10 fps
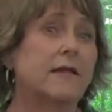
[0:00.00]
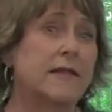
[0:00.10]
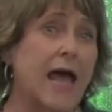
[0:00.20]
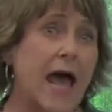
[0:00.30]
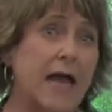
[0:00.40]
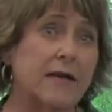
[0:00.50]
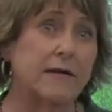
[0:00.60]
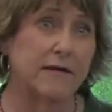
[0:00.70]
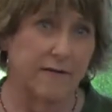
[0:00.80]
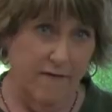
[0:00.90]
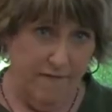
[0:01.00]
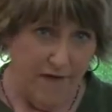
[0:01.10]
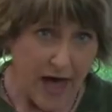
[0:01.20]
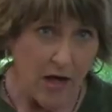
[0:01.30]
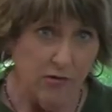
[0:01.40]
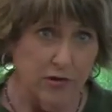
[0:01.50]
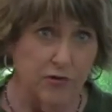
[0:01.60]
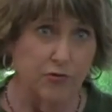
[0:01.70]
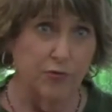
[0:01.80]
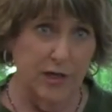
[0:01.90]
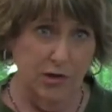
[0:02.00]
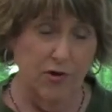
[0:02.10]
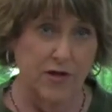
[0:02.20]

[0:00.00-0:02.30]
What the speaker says: that value when you're